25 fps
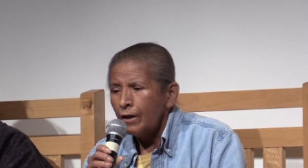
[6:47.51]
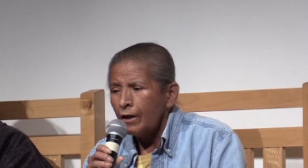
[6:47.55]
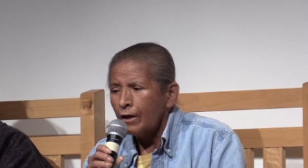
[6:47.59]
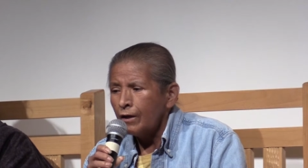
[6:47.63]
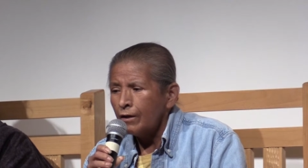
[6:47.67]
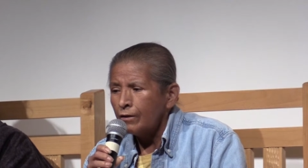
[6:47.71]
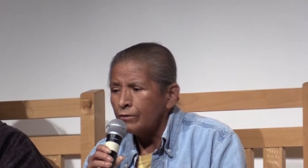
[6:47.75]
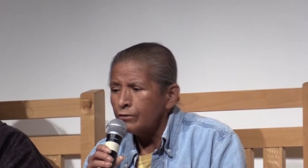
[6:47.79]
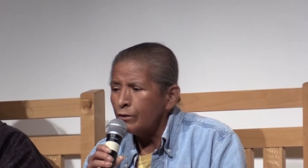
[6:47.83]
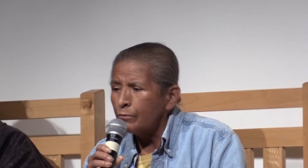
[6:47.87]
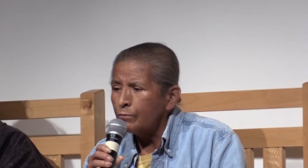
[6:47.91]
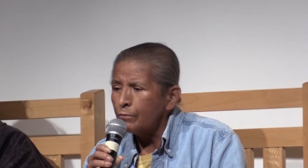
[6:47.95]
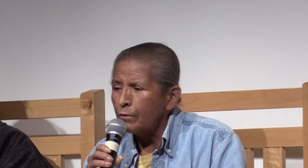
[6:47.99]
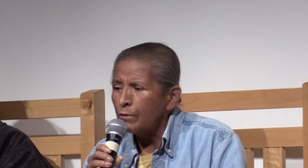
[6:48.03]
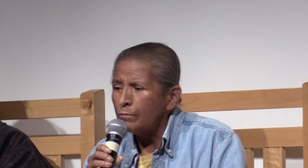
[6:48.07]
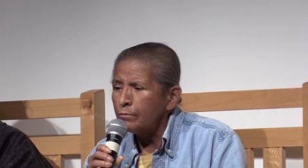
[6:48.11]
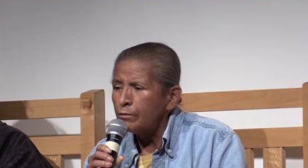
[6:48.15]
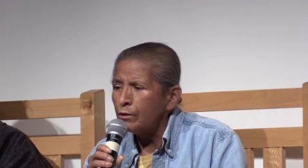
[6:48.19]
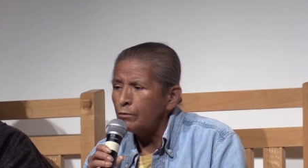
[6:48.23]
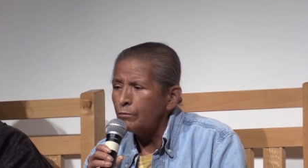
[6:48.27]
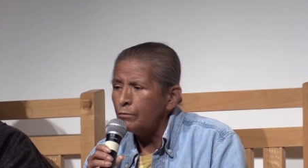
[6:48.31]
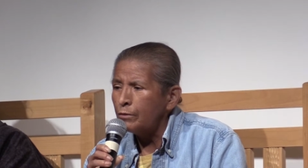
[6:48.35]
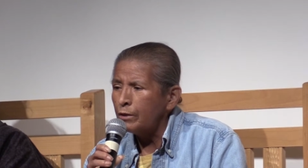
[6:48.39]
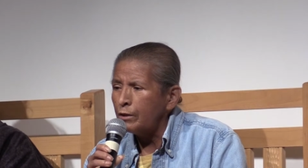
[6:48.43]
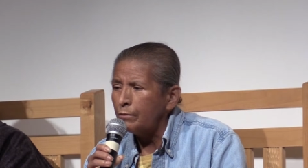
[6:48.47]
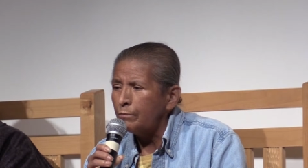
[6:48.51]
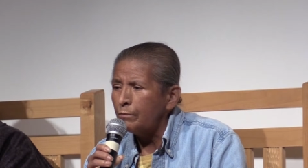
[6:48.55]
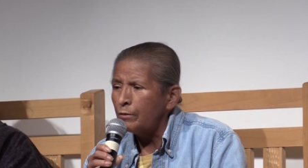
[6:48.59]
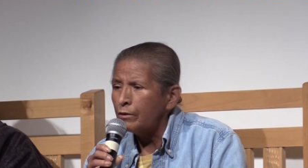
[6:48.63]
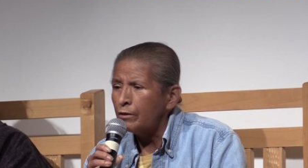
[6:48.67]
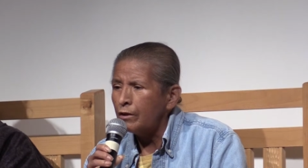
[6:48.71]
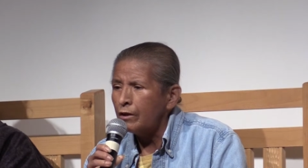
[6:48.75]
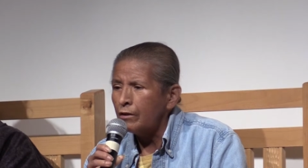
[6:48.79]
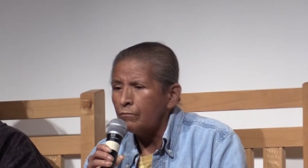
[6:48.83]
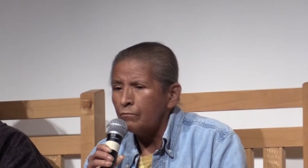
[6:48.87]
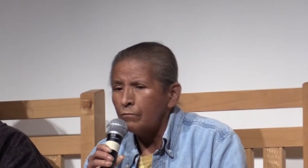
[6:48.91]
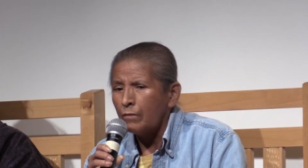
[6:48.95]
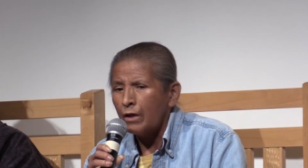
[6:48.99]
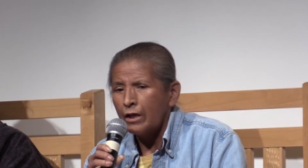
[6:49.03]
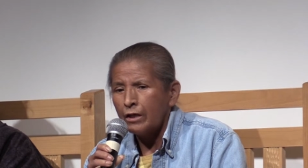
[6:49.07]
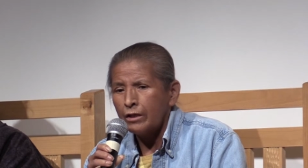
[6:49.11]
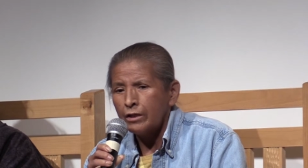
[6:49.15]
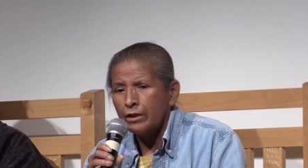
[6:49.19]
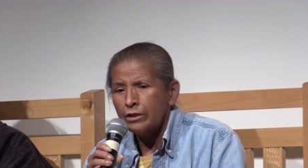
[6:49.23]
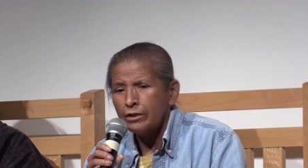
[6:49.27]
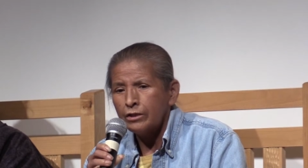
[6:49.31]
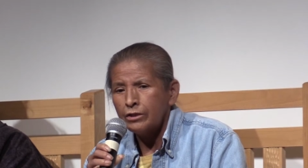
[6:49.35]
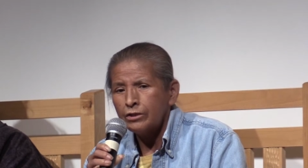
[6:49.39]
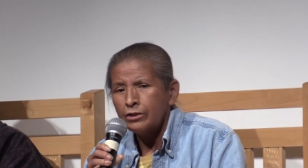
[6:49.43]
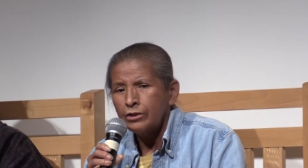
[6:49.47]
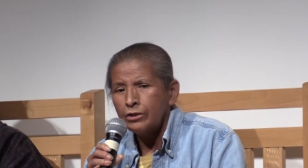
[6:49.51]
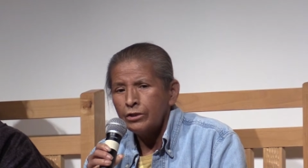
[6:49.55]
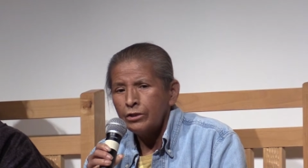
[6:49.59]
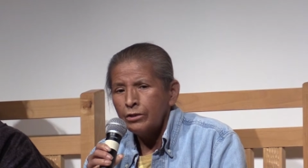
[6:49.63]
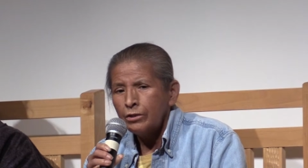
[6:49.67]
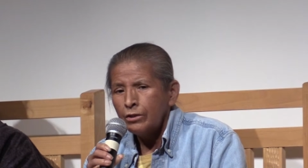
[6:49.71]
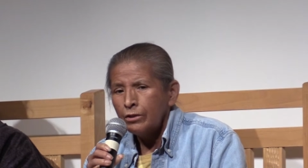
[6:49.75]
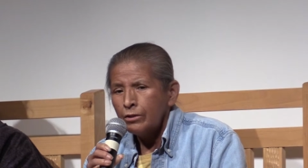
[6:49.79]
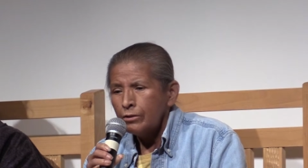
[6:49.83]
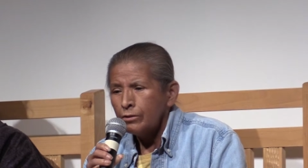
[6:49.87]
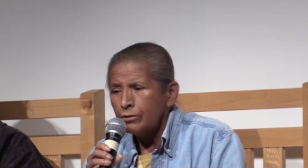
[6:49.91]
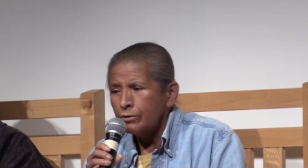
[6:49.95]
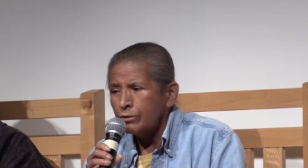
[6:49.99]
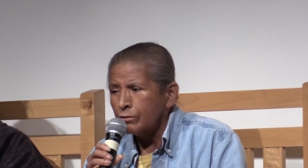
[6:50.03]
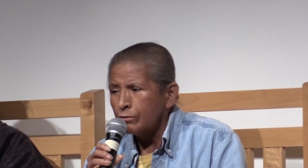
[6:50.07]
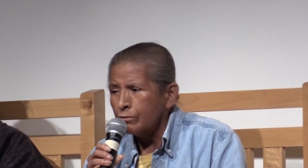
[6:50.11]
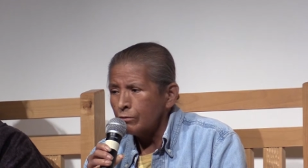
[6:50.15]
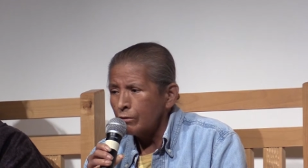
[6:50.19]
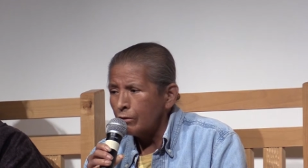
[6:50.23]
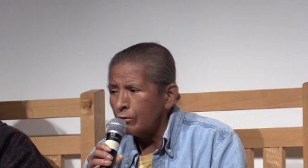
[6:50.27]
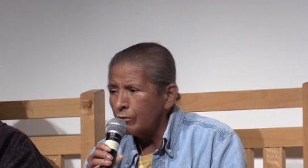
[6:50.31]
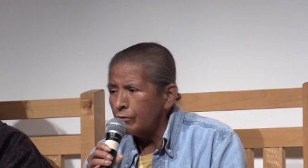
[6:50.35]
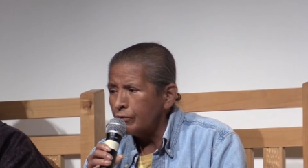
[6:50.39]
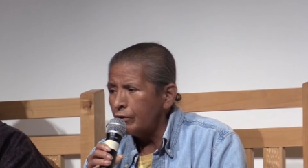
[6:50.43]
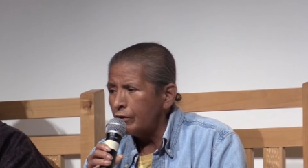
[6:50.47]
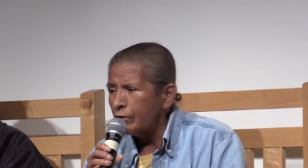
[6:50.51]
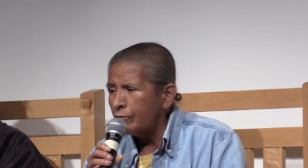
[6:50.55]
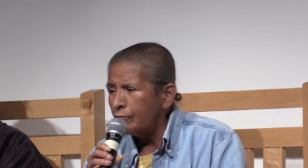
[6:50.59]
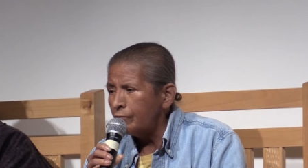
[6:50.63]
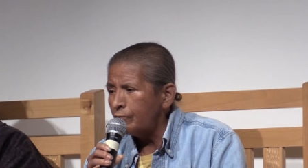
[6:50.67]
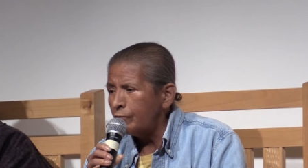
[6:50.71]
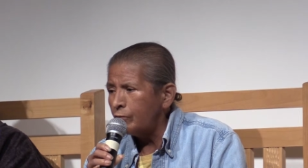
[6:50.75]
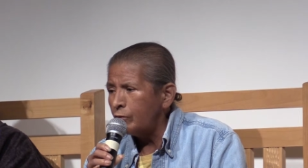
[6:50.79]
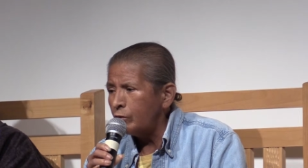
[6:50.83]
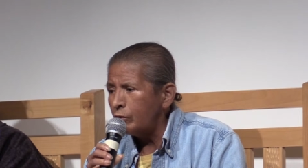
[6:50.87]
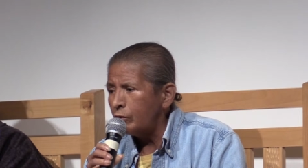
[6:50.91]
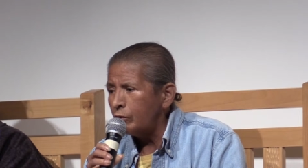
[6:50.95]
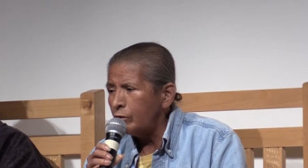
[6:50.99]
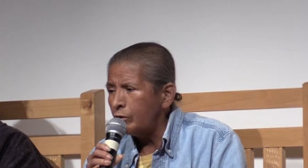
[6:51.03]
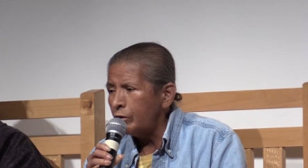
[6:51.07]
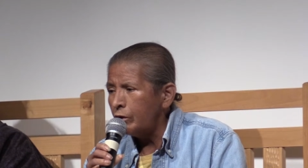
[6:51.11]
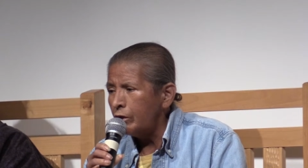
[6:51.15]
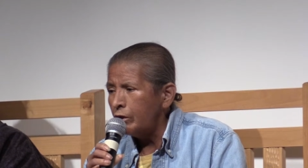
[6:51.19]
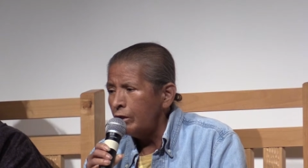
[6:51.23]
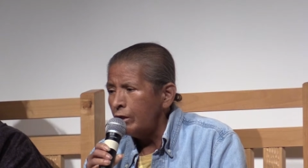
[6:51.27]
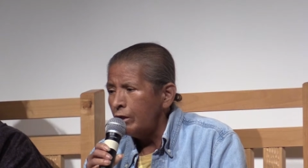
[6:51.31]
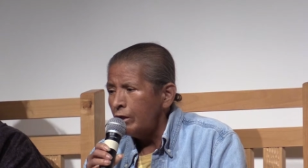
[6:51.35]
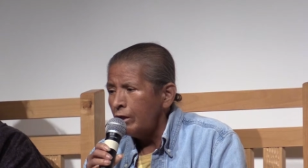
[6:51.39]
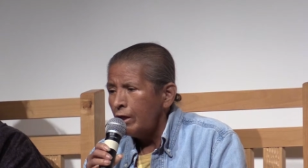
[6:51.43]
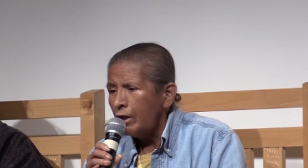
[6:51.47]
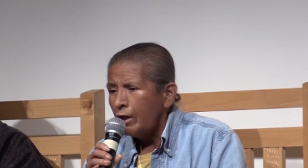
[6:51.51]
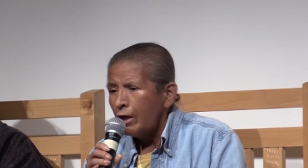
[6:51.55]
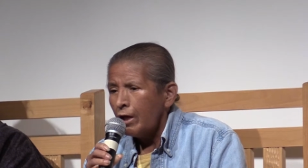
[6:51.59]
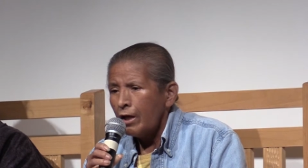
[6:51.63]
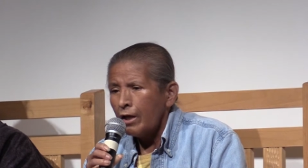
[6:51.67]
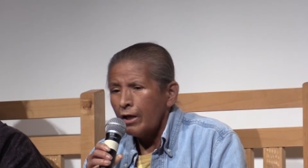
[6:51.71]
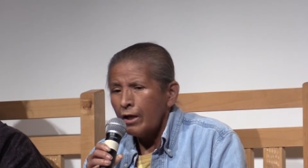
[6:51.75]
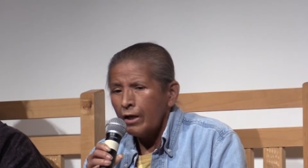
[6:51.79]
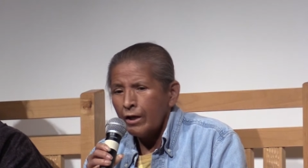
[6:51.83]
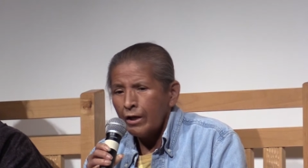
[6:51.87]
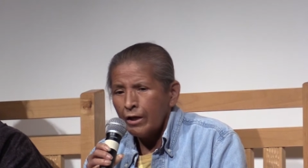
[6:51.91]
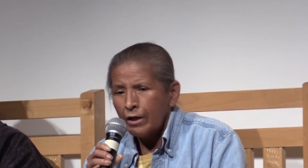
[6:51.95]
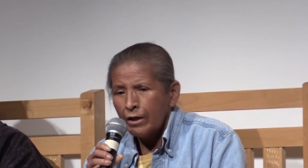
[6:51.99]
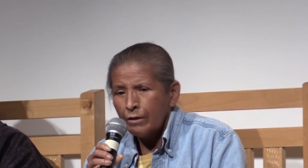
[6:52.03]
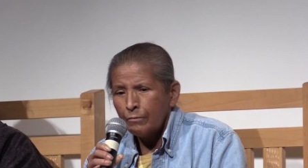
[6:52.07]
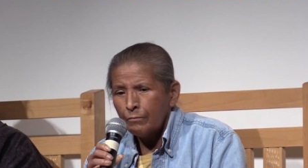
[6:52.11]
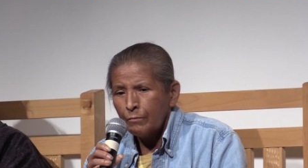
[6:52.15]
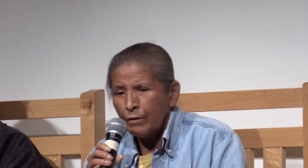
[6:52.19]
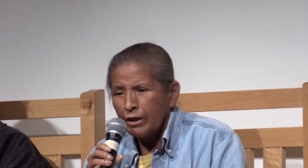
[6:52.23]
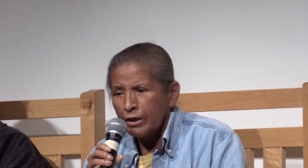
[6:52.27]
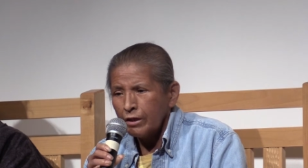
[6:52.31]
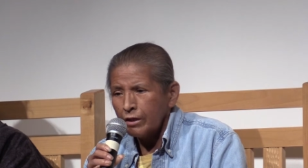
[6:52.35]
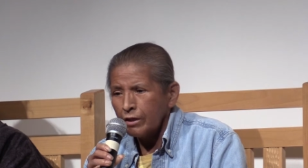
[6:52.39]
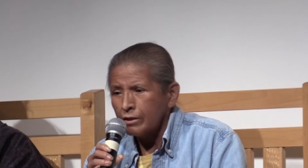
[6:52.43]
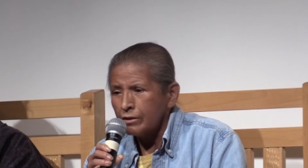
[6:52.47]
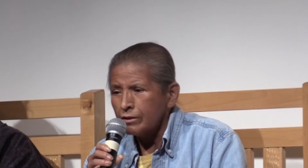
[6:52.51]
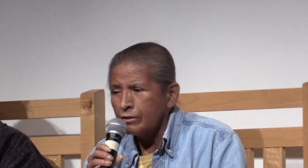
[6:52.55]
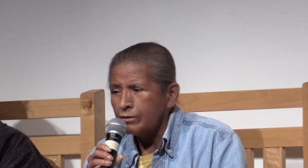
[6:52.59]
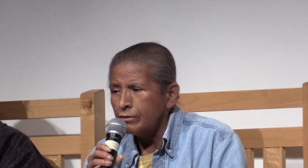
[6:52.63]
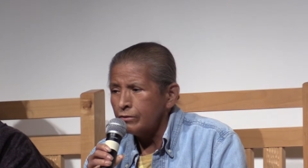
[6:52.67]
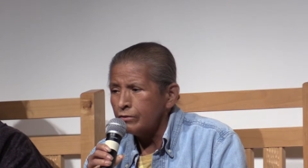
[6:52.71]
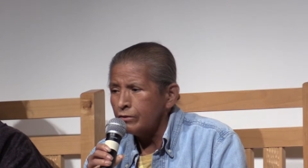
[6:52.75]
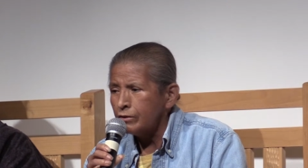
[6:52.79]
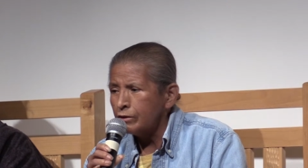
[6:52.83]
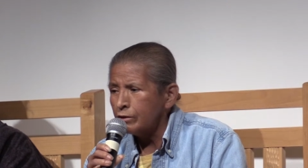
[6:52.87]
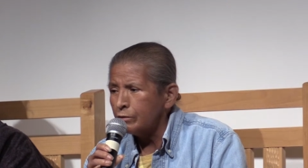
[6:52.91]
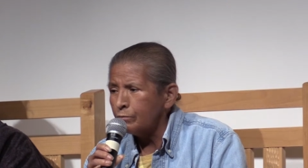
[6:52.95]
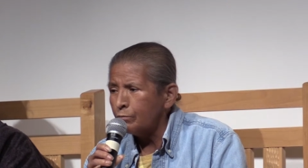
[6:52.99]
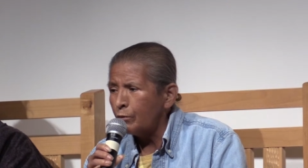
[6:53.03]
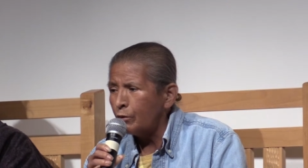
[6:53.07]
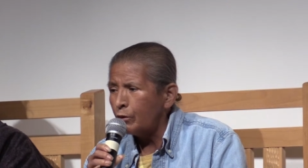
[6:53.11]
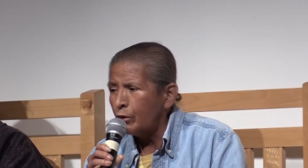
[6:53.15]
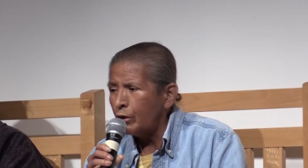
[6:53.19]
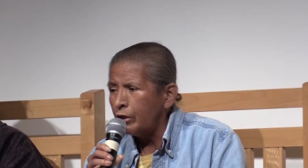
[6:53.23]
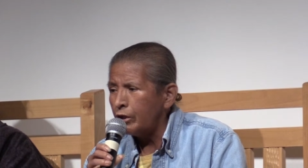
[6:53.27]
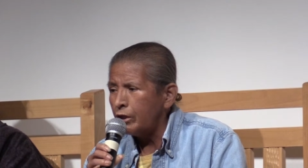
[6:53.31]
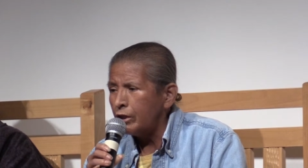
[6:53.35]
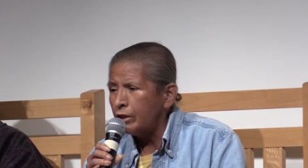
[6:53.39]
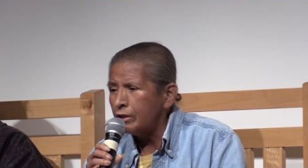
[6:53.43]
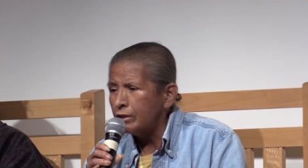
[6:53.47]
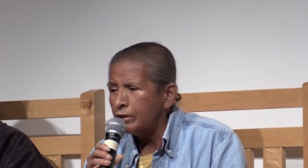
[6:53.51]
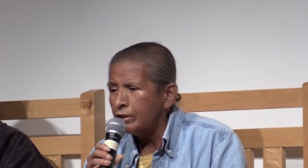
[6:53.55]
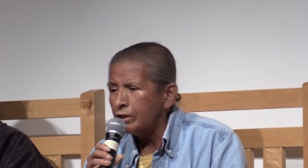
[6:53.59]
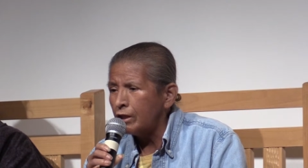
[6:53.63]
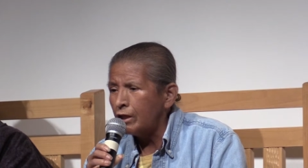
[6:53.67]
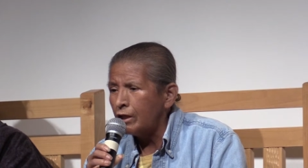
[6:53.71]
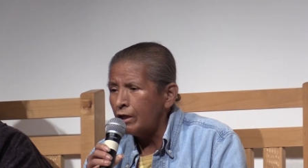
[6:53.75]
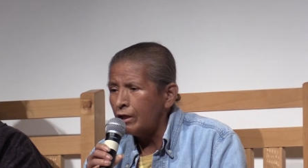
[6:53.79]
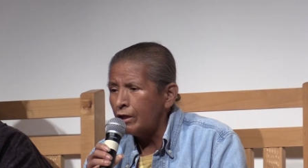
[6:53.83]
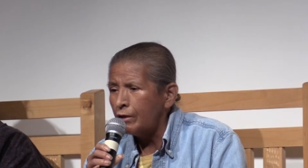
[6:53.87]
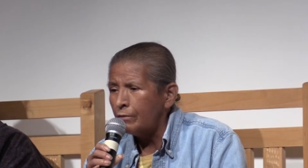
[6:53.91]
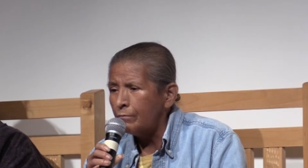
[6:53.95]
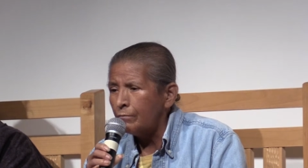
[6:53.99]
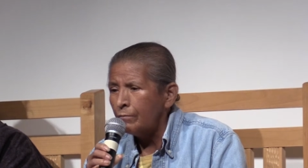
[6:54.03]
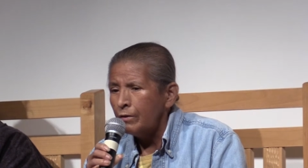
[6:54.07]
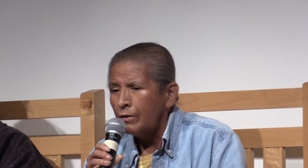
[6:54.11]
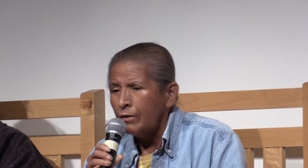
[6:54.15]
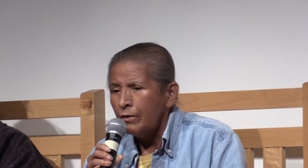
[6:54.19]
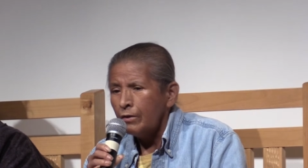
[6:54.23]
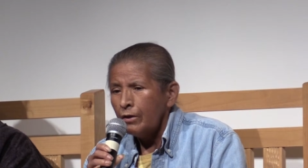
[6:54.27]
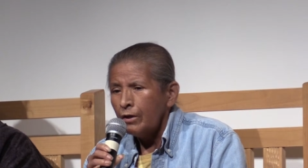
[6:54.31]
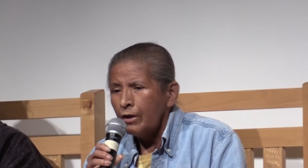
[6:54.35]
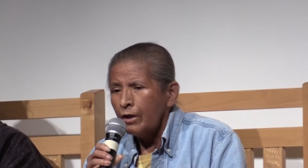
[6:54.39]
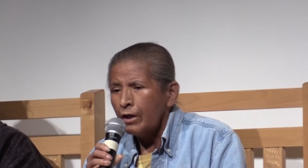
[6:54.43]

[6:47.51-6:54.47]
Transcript: how the Pueblo people have managed to grow their food and make it to this point in time.